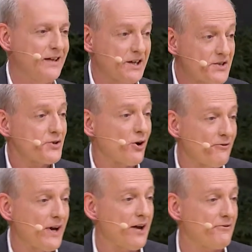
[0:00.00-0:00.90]
it can
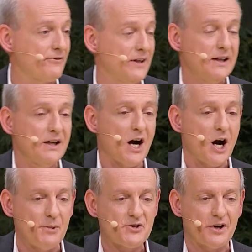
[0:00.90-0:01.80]
solve F
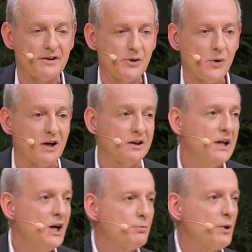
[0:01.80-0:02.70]
arbitrarily well,
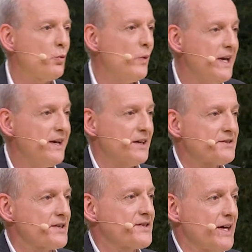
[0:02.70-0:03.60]
but we get
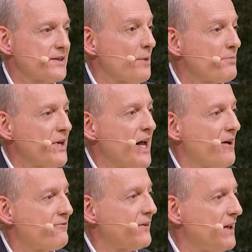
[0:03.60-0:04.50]
to set up the
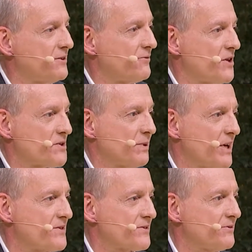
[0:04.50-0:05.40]
F in the first
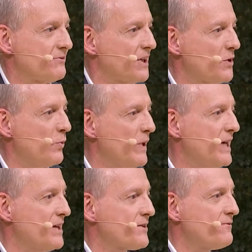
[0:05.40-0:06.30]
place, right? We
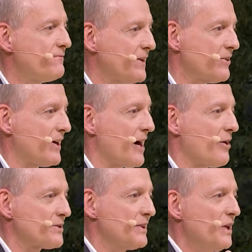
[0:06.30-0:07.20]
get to figure
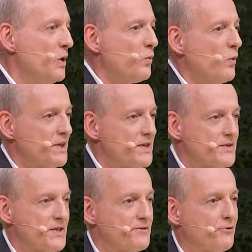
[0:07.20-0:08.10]
out what is
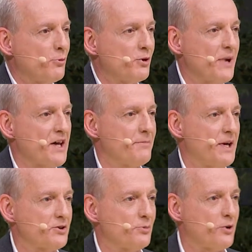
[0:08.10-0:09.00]
this formal
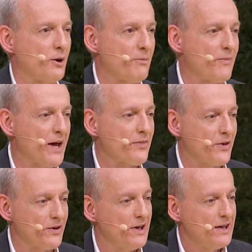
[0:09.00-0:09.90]
mathematical problem that
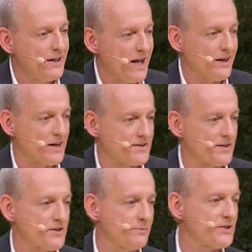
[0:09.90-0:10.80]
the AI
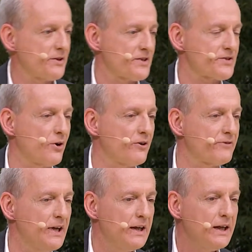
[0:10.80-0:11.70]
system is going to
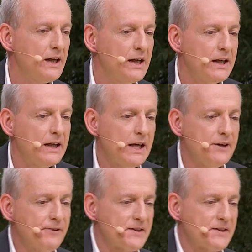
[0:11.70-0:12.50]
solve. If